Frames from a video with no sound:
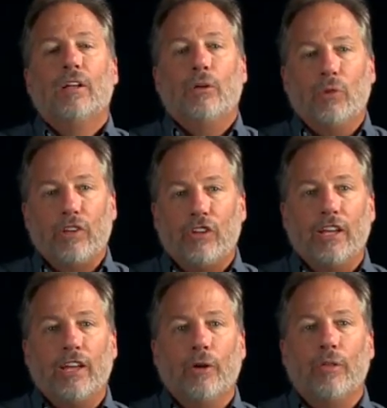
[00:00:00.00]
And we see
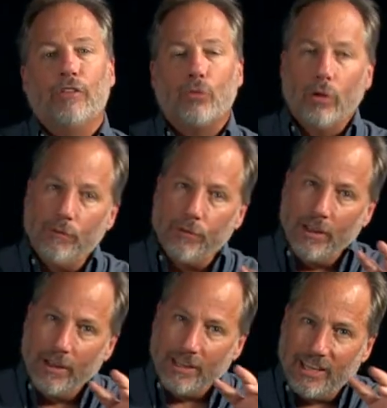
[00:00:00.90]
it here, this sort of
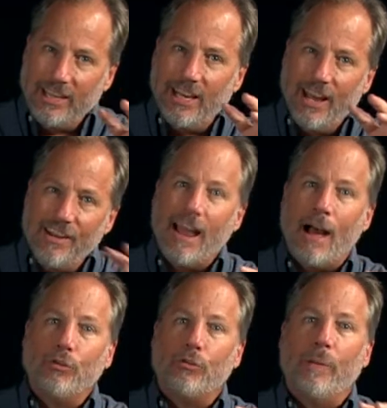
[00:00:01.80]
key
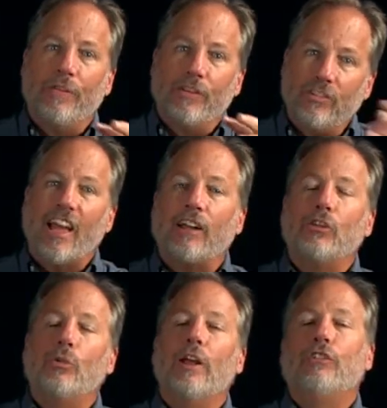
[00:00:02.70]
announcement, this
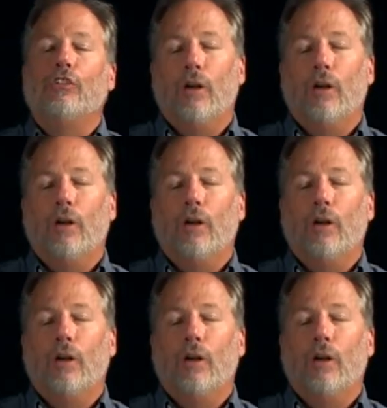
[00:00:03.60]
declaration